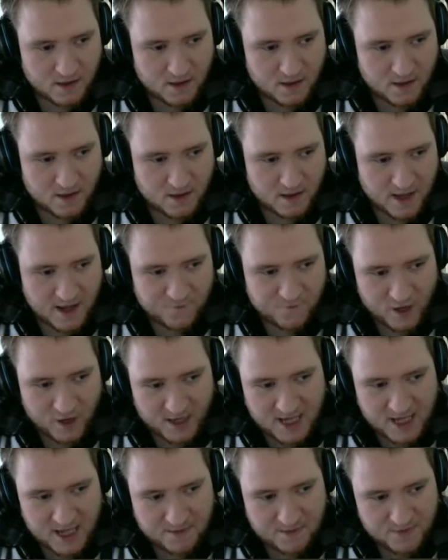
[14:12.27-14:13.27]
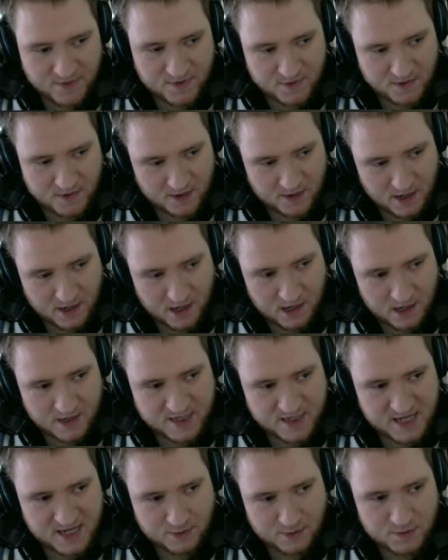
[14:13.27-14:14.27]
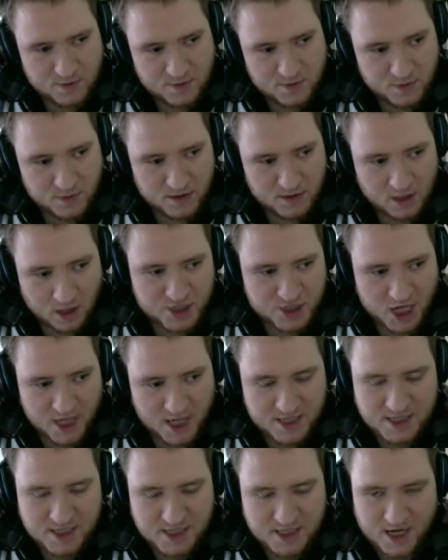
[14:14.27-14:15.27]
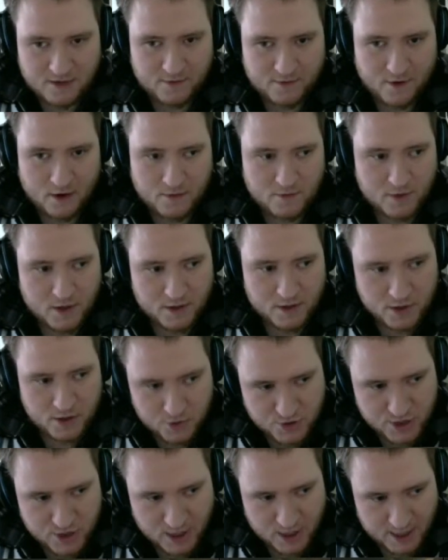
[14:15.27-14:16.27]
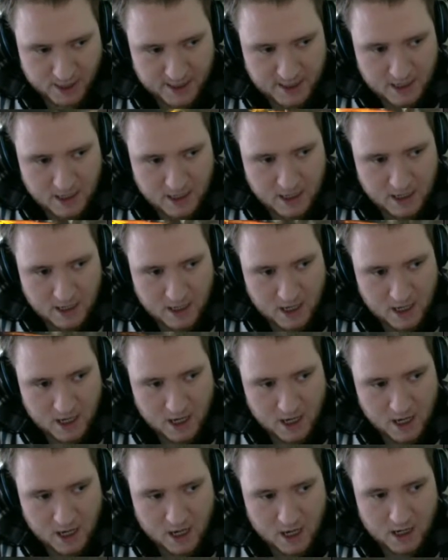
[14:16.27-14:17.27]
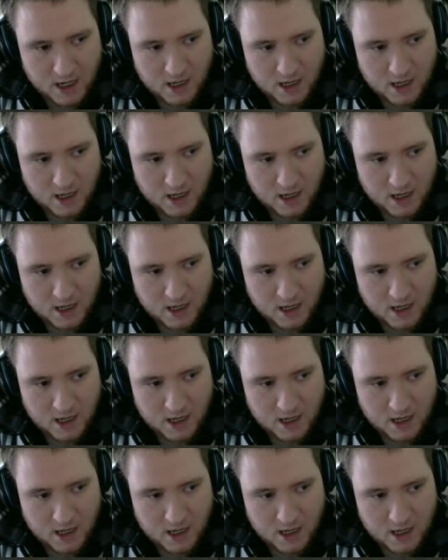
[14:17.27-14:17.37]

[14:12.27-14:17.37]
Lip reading: if I keep, towers will not change aggro, usually, until